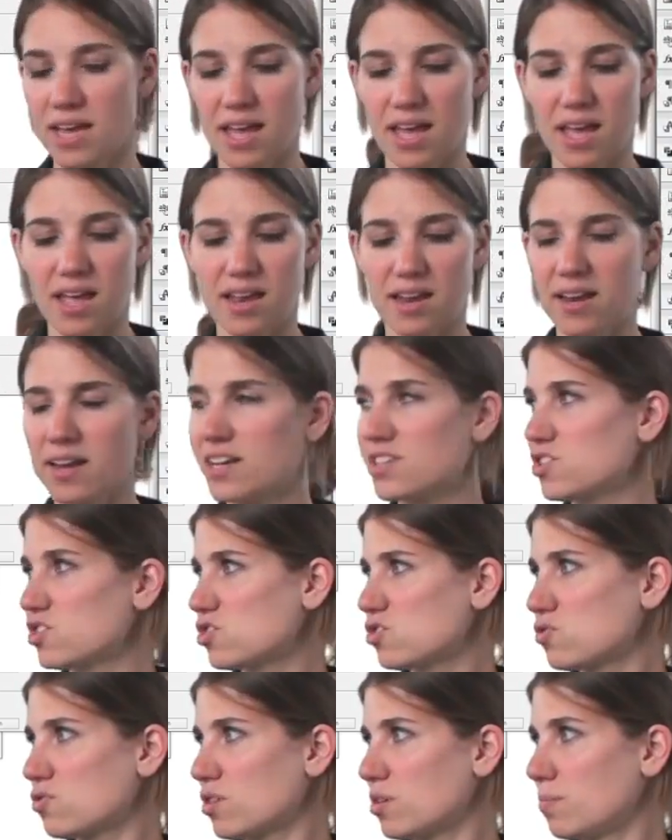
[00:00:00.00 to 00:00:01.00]
And I
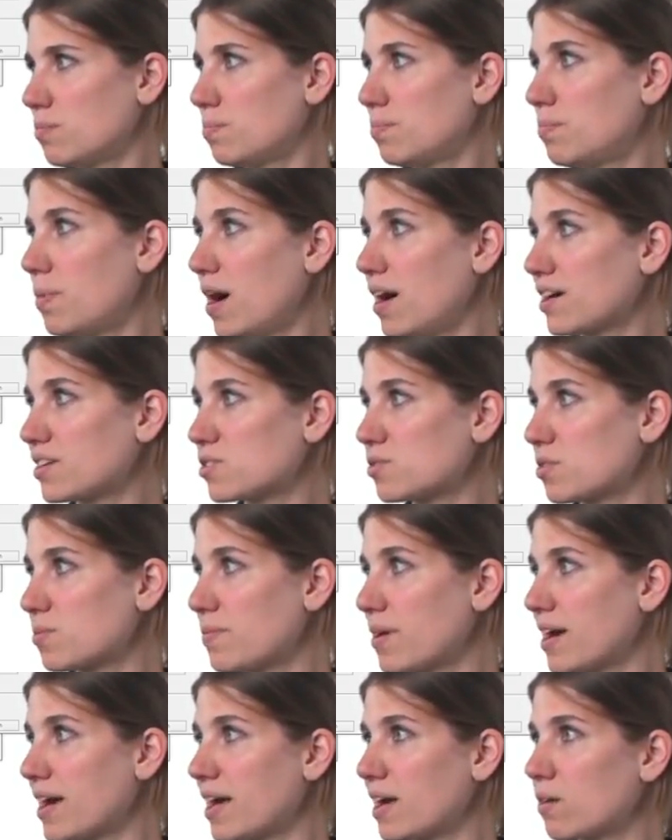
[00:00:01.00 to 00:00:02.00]
just drew a box with
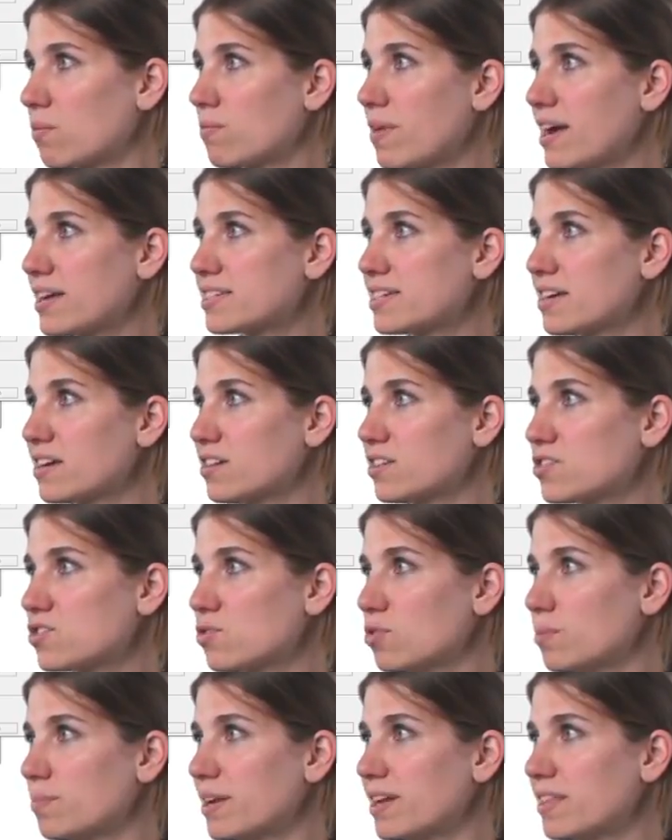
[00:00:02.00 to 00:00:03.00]
my rectangle
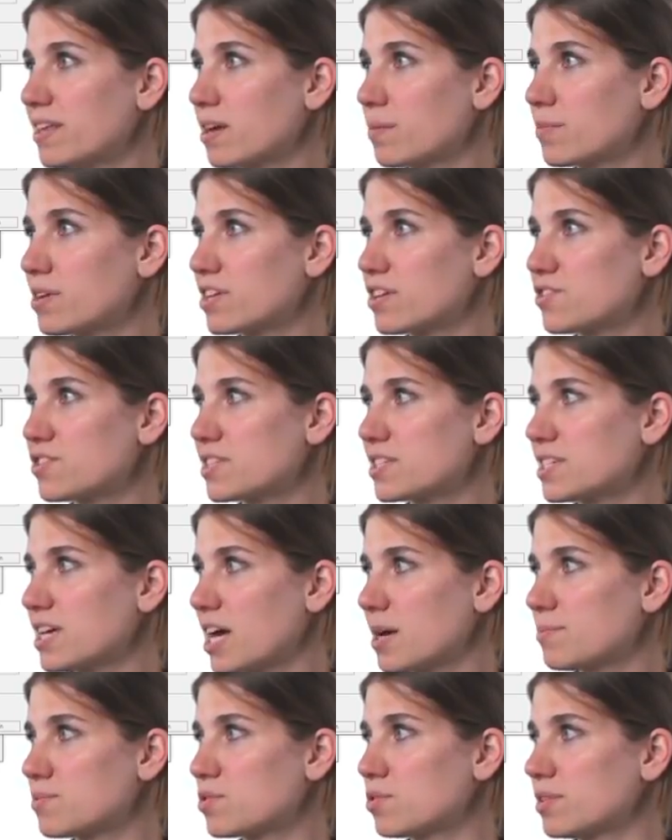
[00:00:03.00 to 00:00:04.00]
tool, but I think I'm going to use the
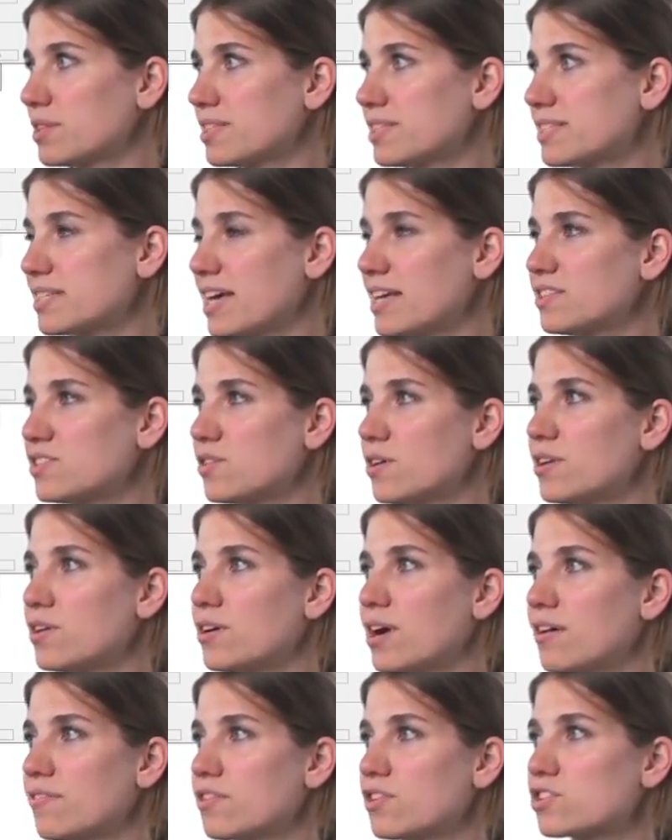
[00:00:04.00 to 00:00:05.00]
type tool instead so I
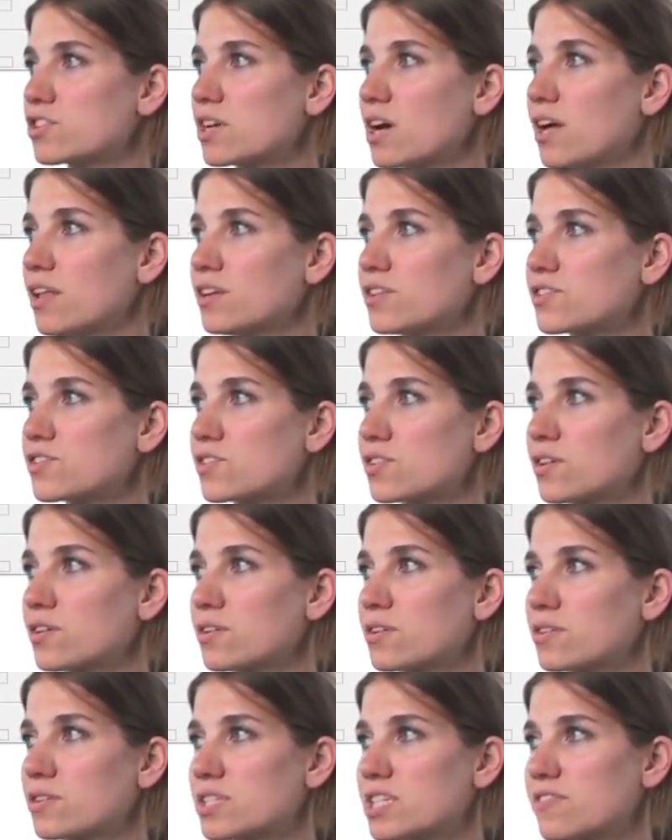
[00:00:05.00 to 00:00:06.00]
don't have those colors,
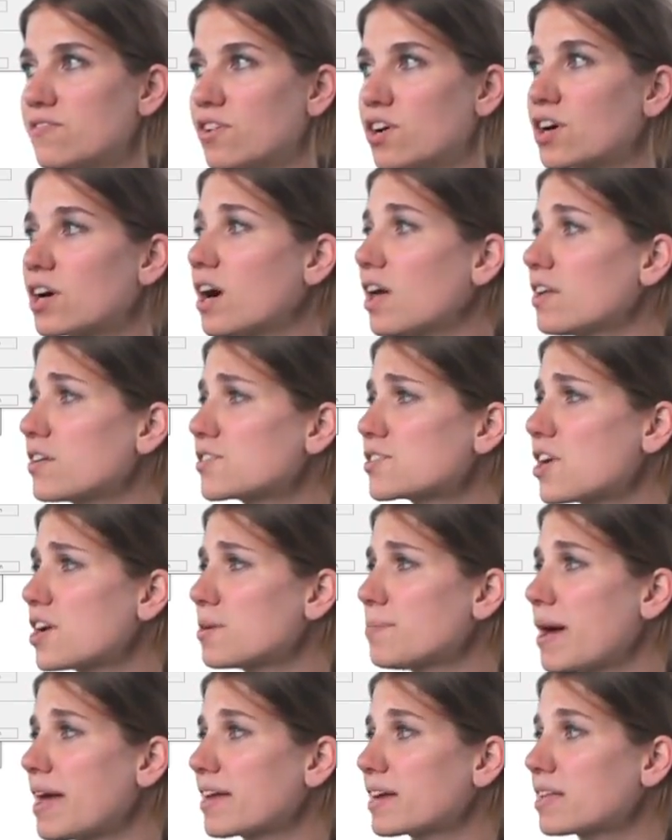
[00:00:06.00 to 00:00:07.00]
default colors
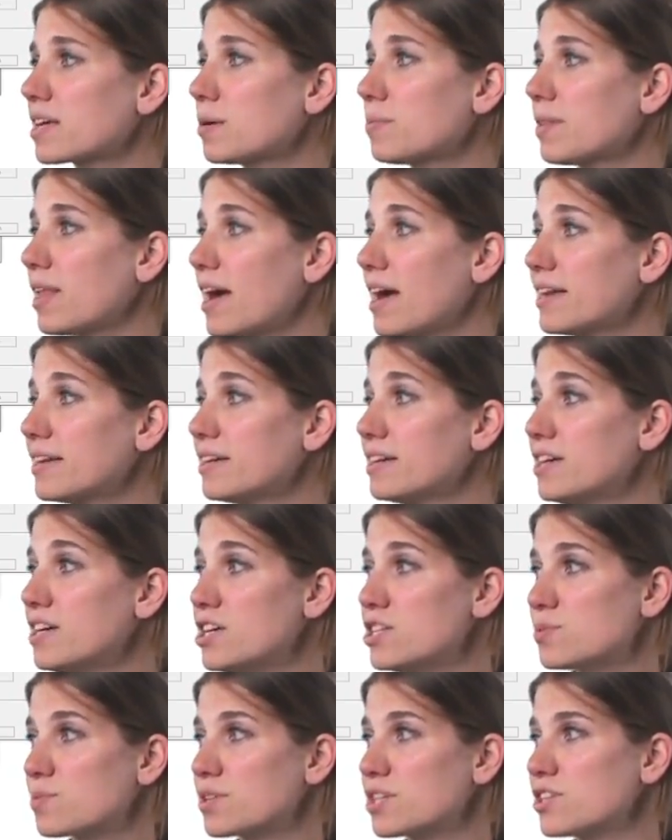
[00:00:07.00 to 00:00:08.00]
automatically applied.
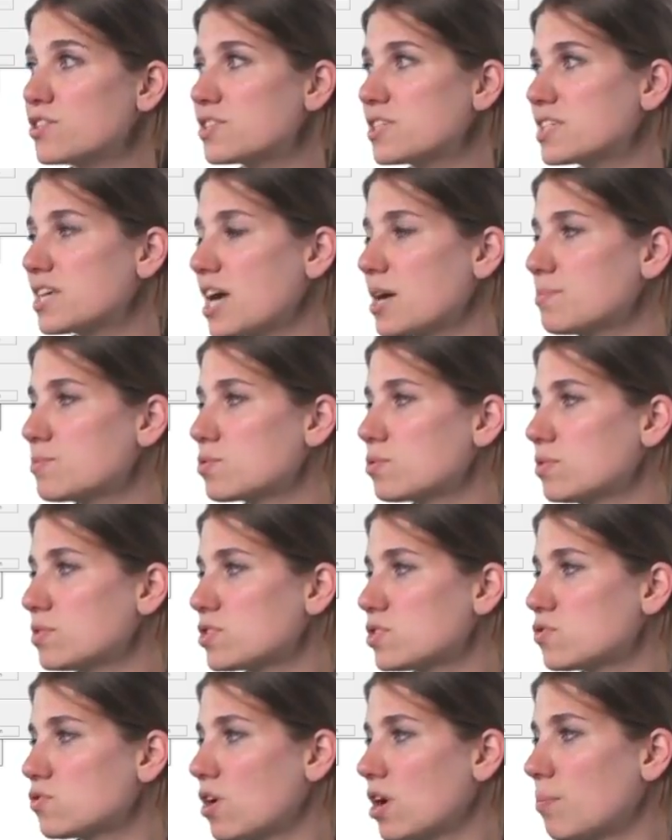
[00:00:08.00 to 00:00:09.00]
So I'm going to use the type tool
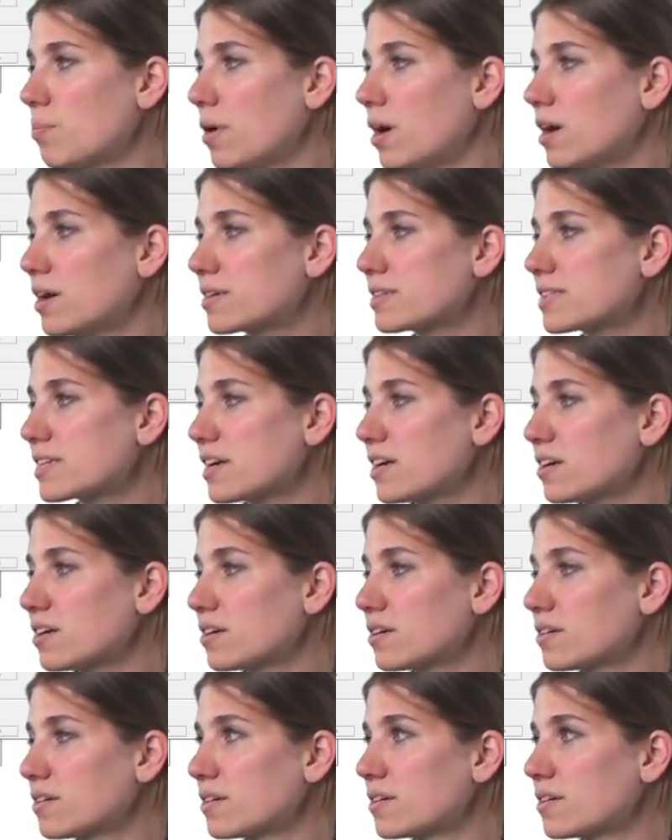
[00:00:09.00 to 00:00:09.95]
to draw a box here.